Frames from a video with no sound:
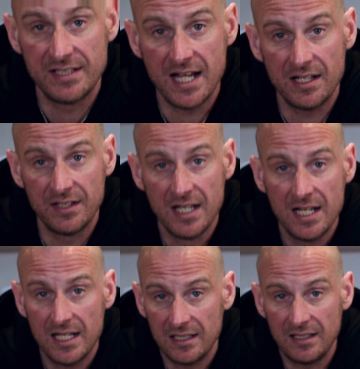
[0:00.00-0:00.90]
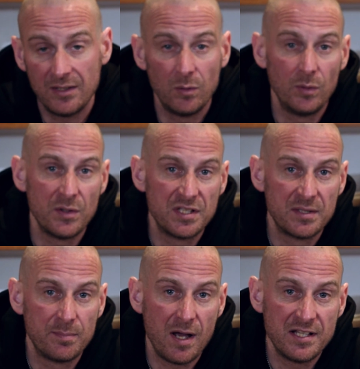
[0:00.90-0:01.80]
down and let all those
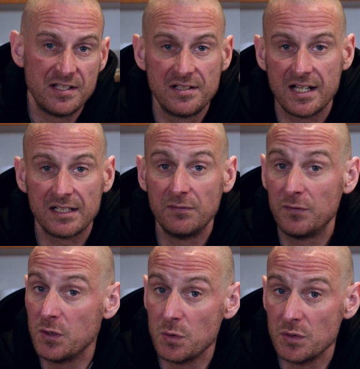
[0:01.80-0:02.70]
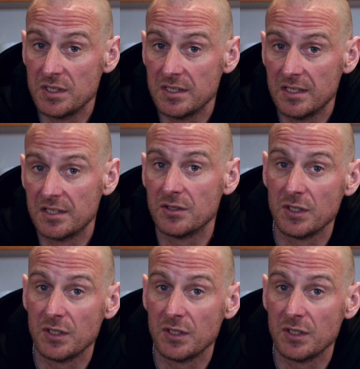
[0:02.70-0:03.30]
spices like infuse the soy